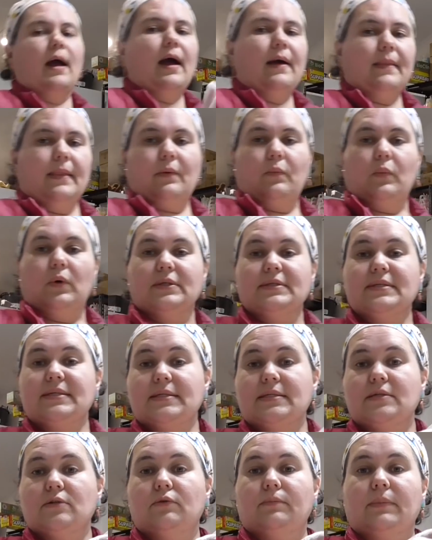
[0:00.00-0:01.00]
And then once
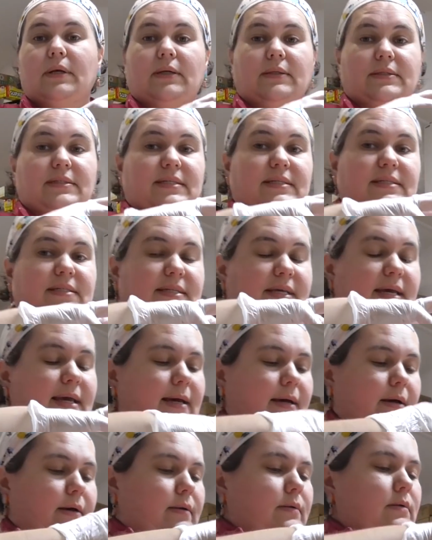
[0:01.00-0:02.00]
it's all melted
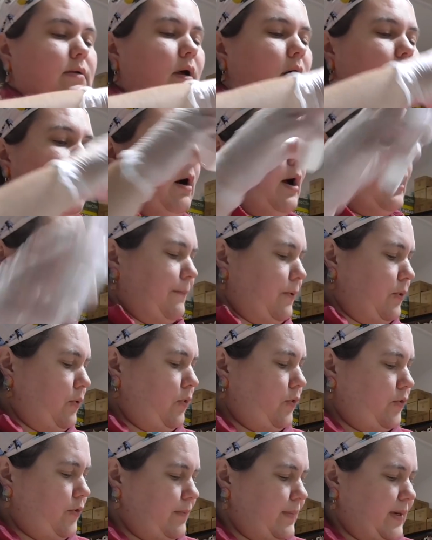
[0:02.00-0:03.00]
down, I
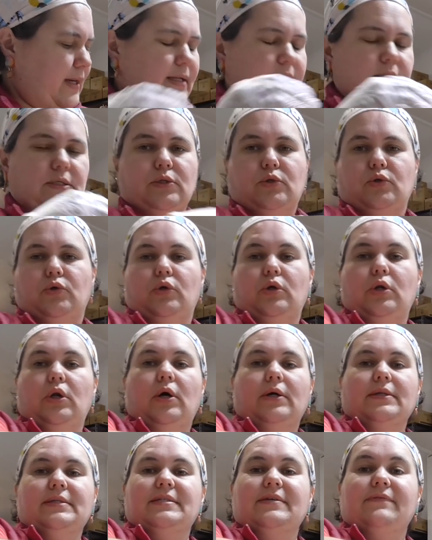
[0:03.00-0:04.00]
pour them into
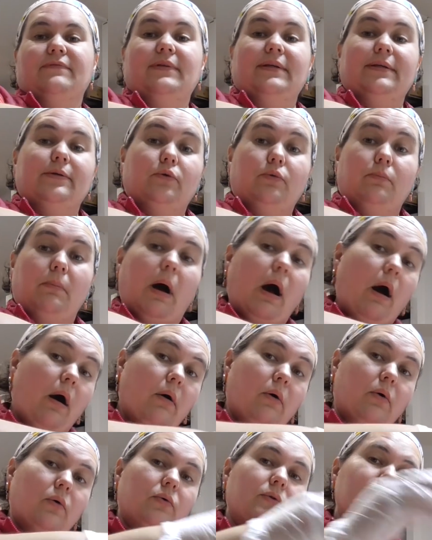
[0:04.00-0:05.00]
lots of little
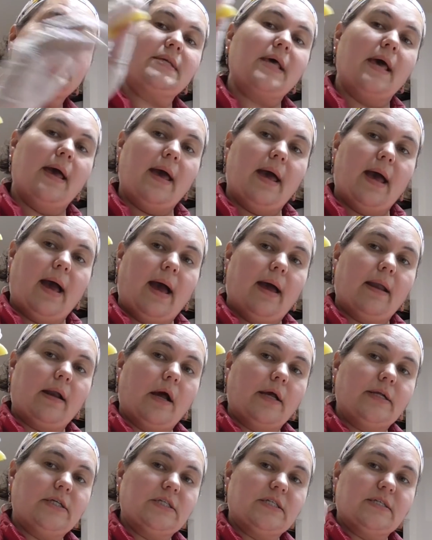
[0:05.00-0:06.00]
molds, and
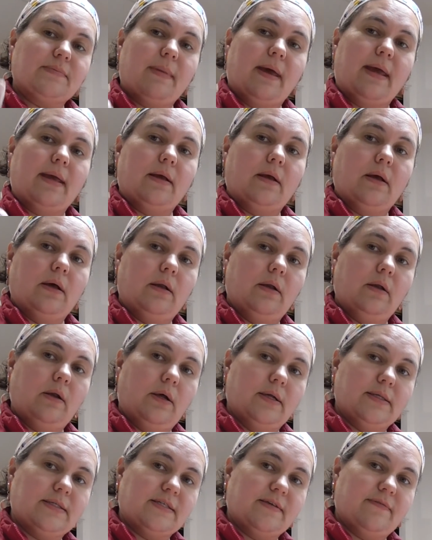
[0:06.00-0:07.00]
I just make
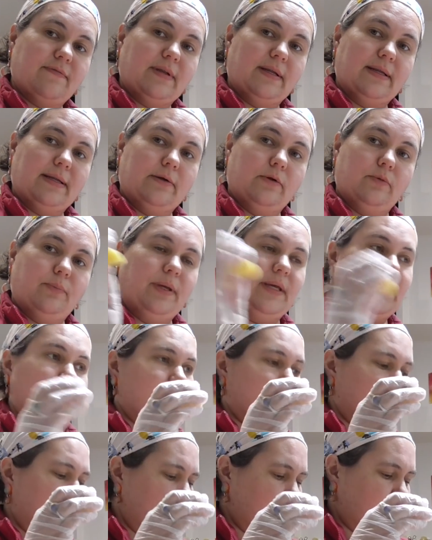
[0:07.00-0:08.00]
lots of little
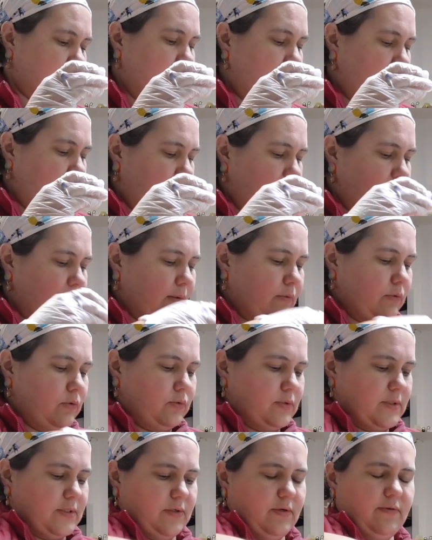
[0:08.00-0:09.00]
pieces, and they're
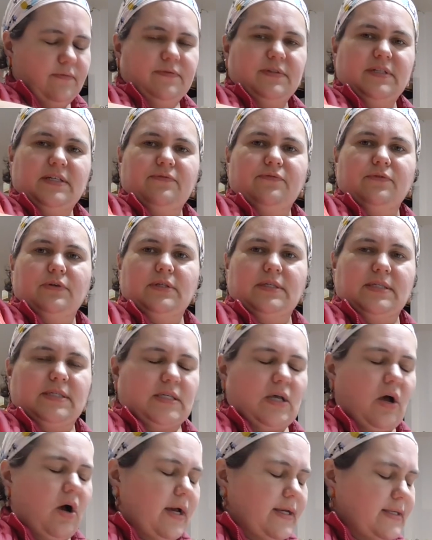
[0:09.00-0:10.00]
all sort of different
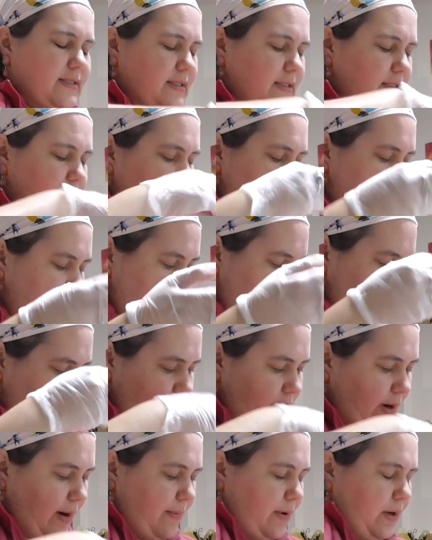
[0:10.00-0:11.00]
sizes. Let me
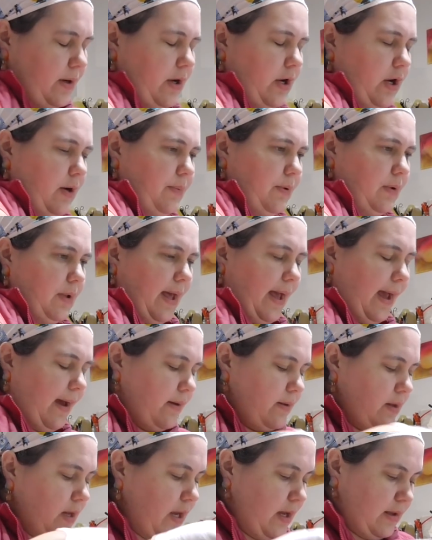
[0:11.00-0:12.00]
grab a couple
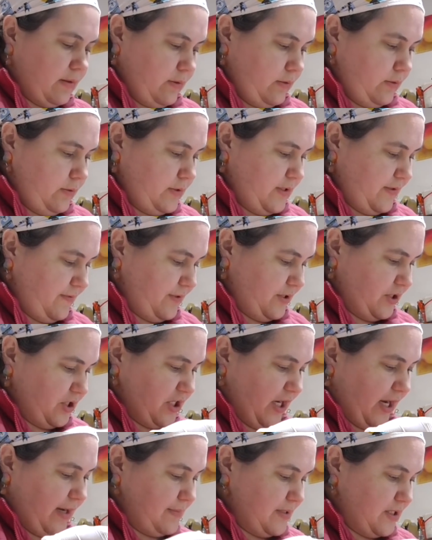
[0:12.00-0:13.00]
out. They're all different
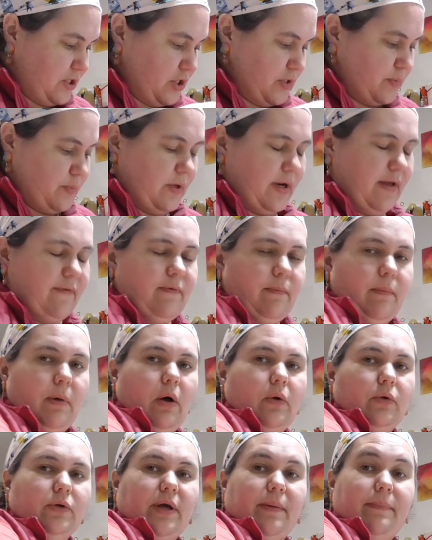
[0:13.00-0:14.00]
shapes, just whatever
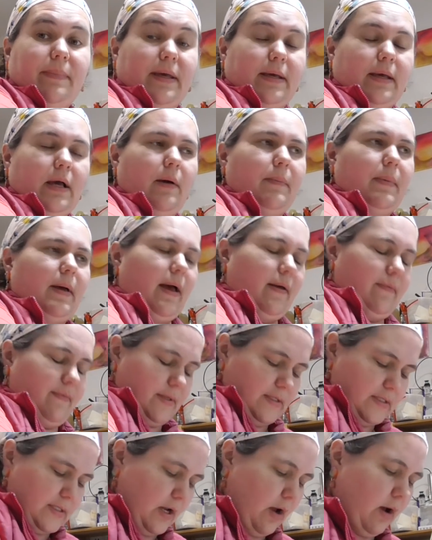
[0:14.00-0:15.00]
mold I pick up at
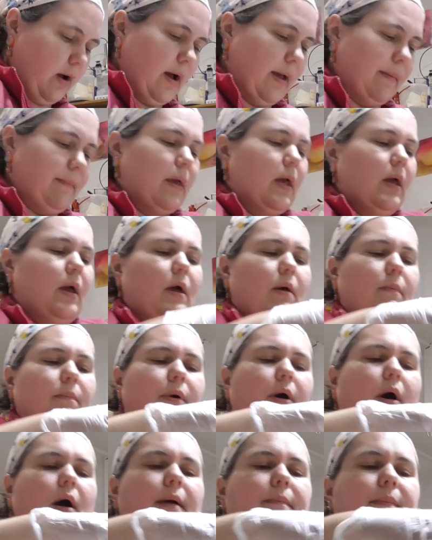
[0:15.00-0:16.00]
the time.
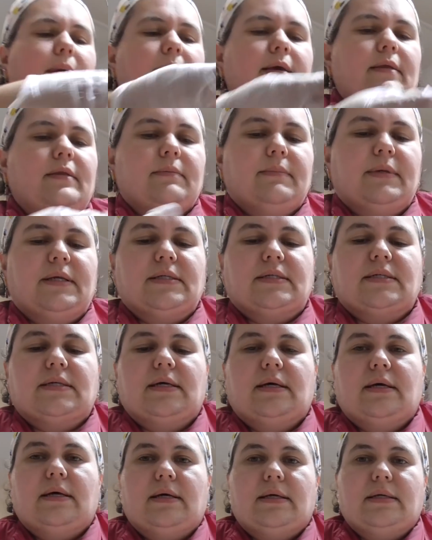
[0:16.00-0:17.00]
But I make them
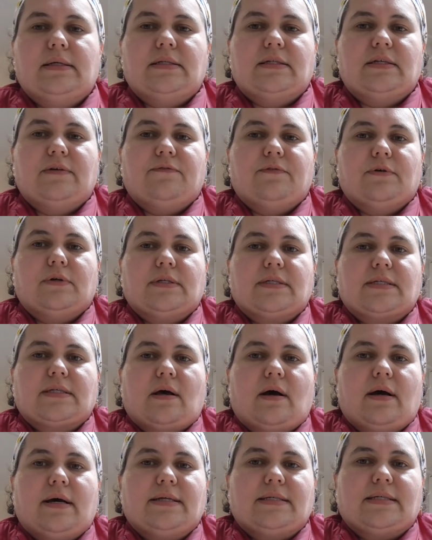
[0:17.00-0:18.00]
into different
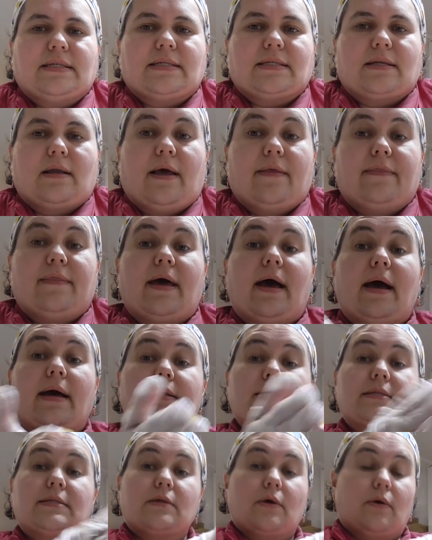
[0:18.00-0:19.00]
sizes like
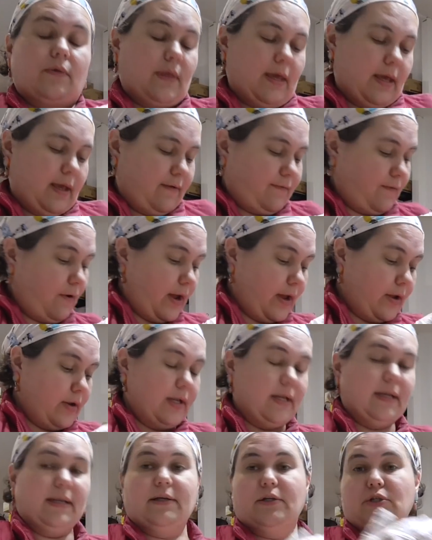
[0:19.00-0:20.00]
that, so that if I
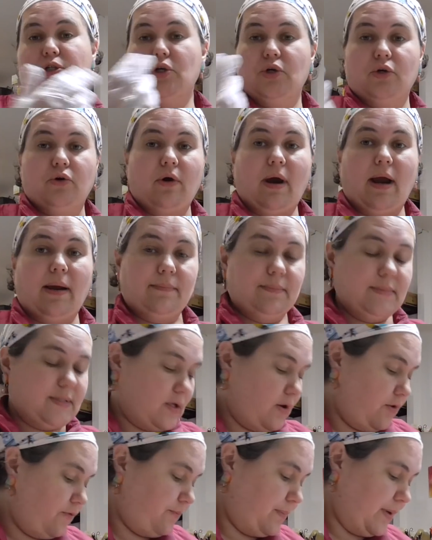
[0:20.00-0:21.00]
only need 2 grams
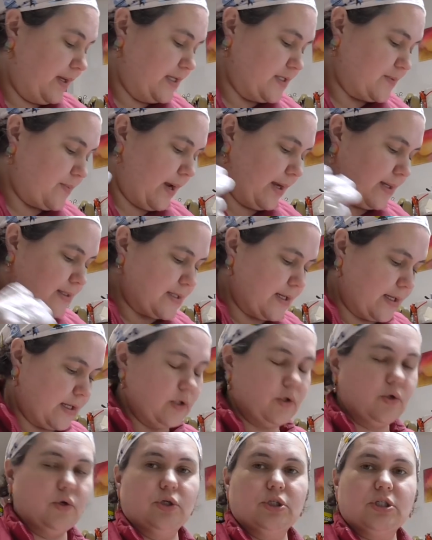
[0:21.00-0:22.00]
of beeswax, I
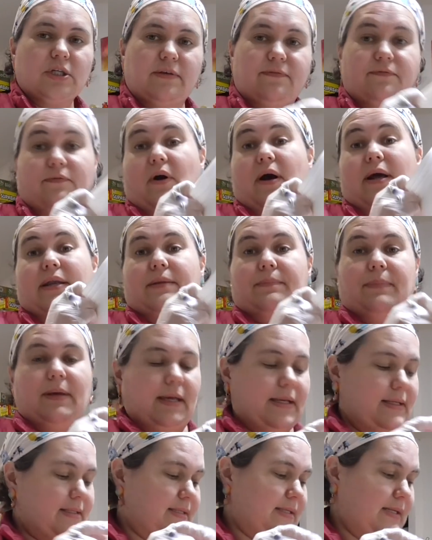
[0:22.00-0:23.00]
can usually find a
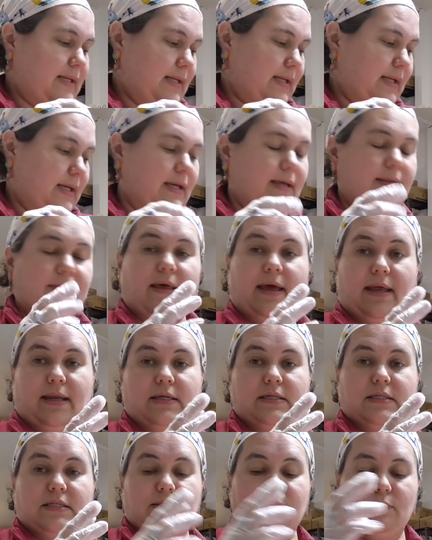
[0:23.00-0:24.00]
piece in here that
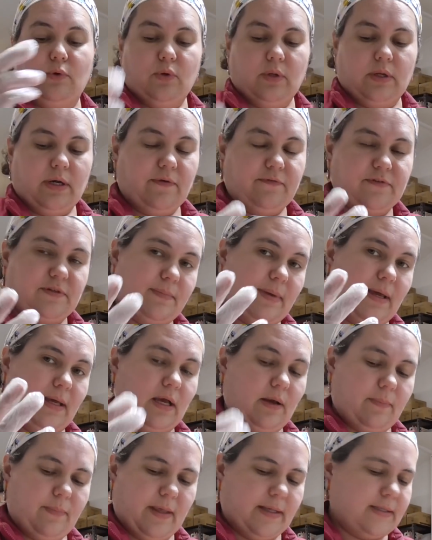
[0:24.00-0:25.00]
is small enough to
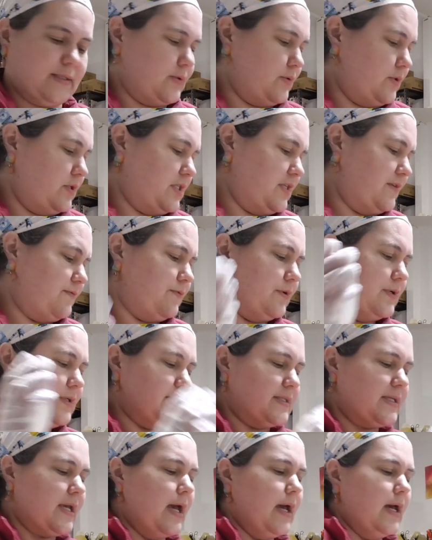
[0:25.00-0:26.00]
make up that sort of
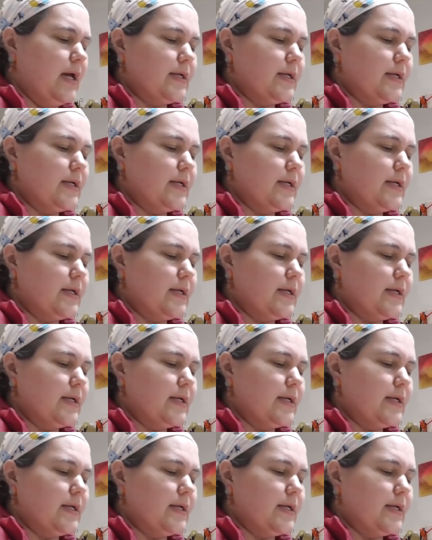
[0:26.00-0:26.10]
difference.